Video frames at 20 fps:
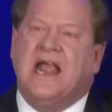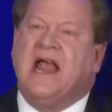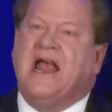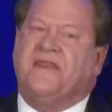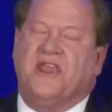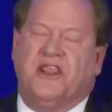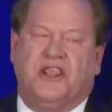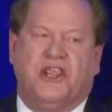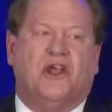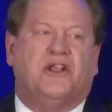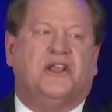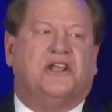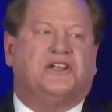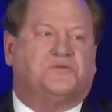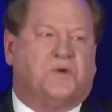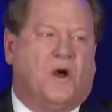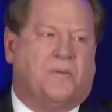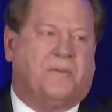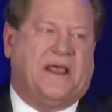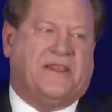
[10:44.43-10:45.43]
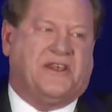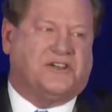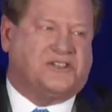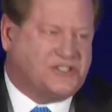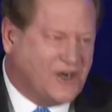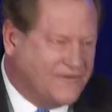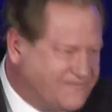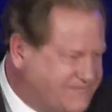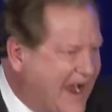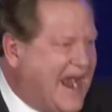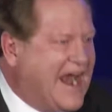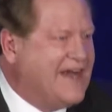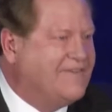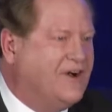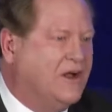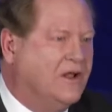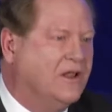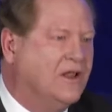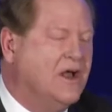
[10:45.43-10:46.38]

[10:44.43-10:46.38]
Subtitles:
and the unions will be the survival